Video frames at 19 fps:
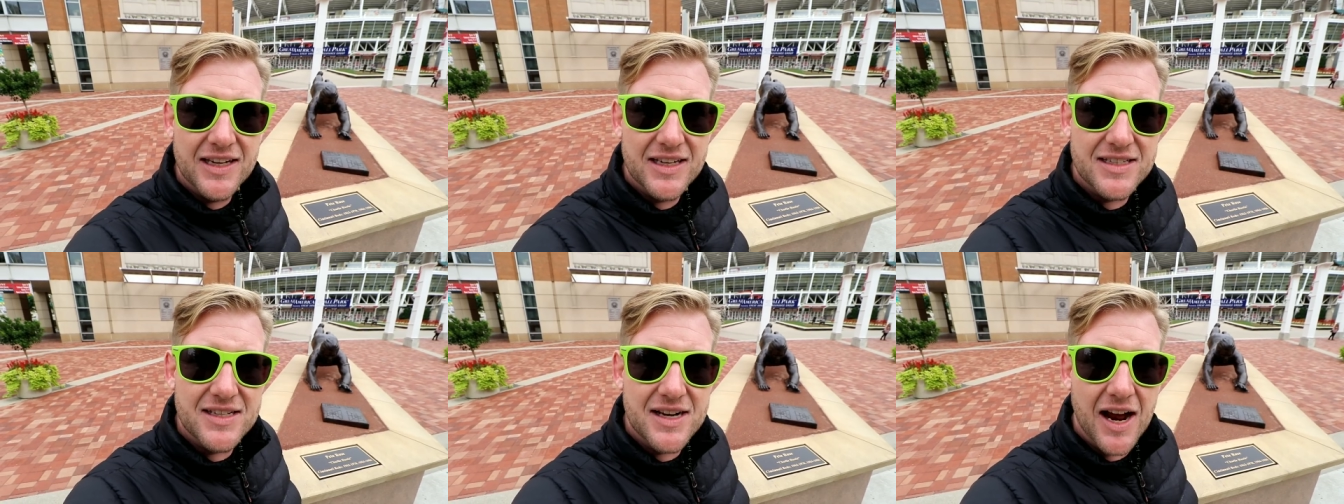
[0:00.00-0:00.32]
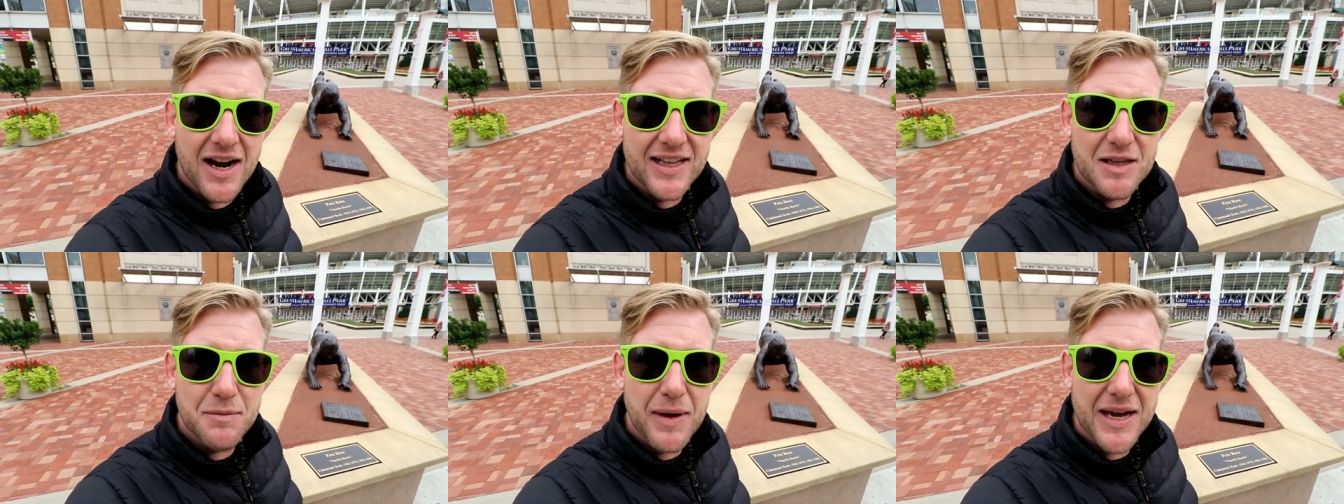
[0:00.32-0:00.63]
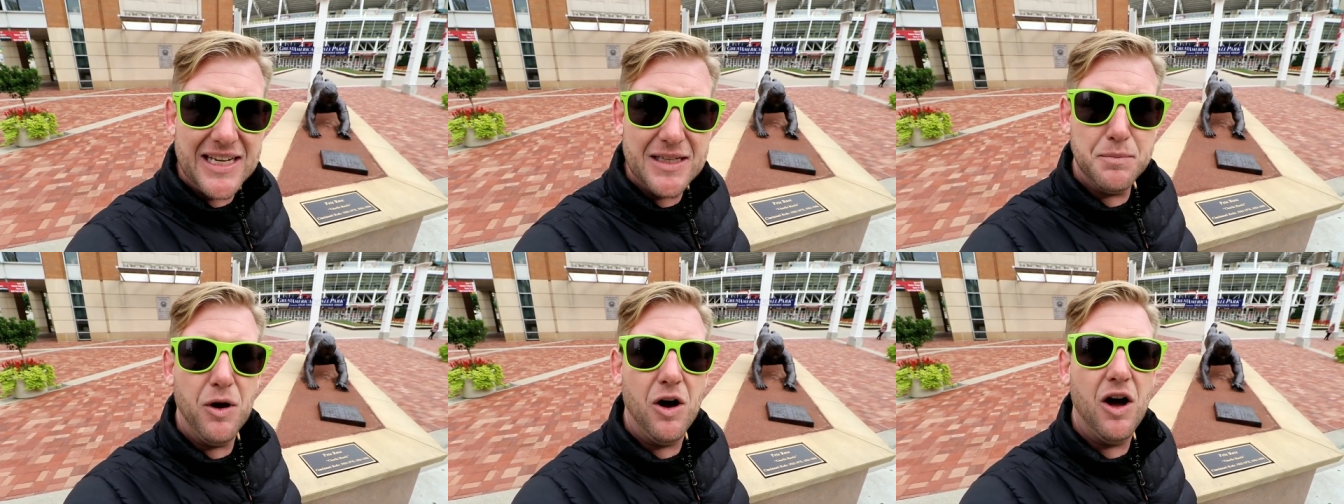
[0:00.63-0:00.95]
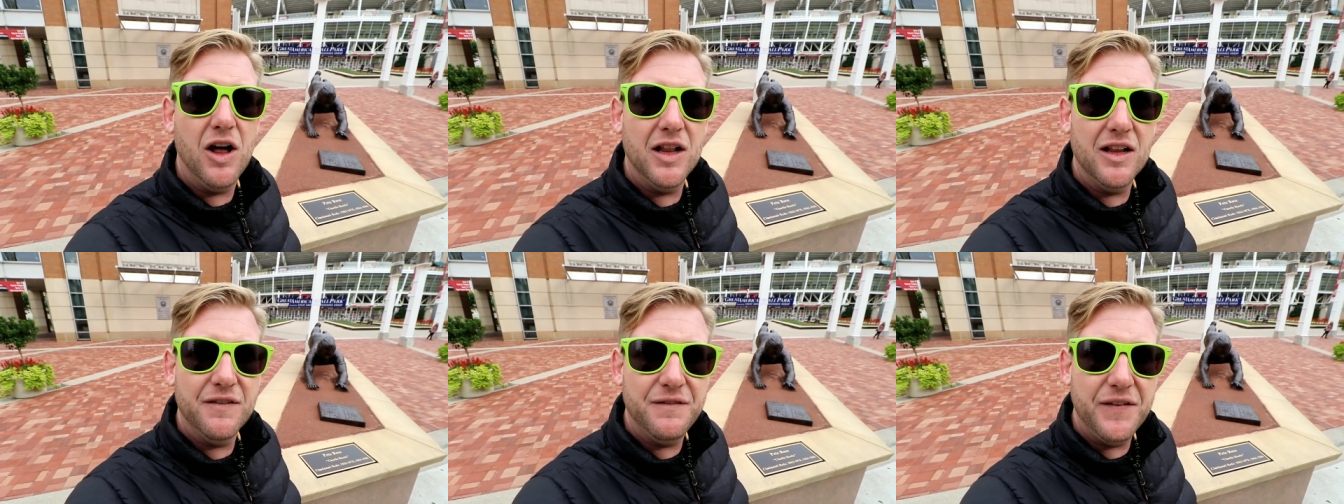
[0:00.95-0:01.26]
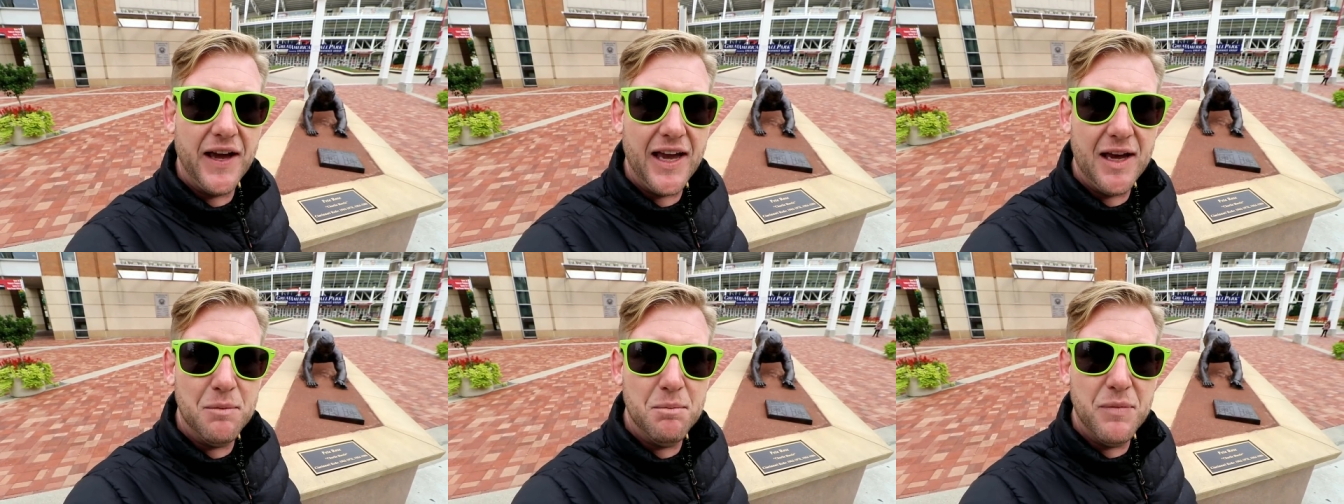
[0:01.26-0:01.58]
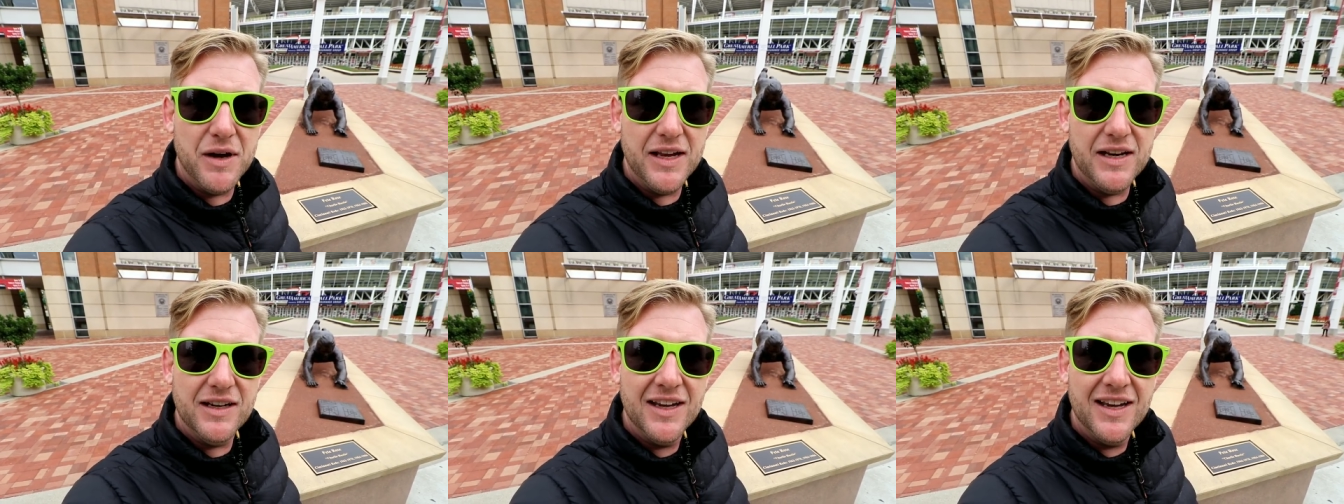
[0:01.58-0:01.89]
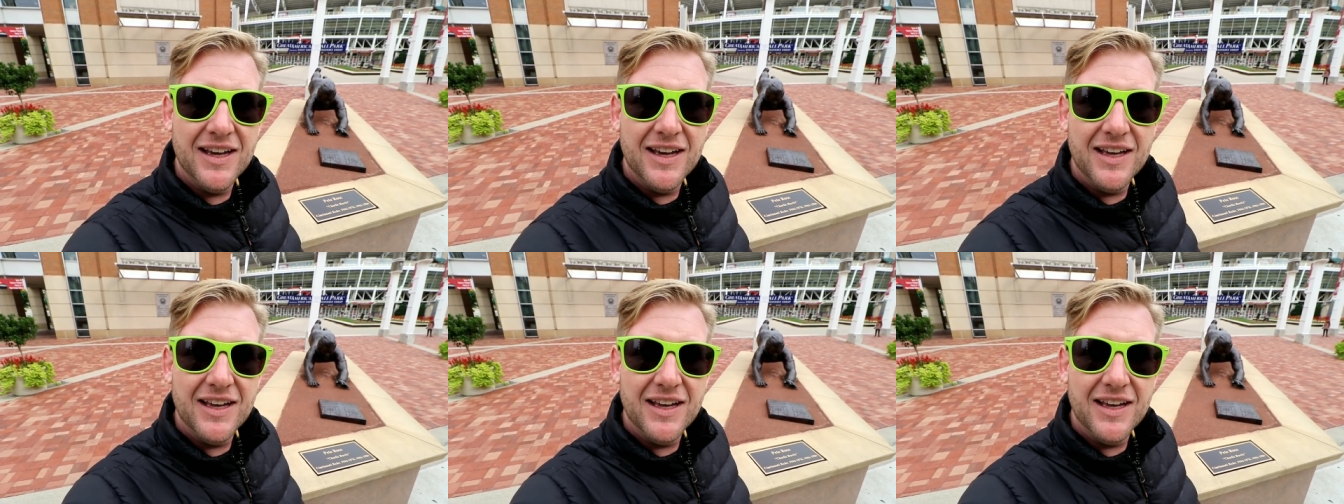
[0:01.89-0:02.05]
is not in the Baseball Hall of Fame but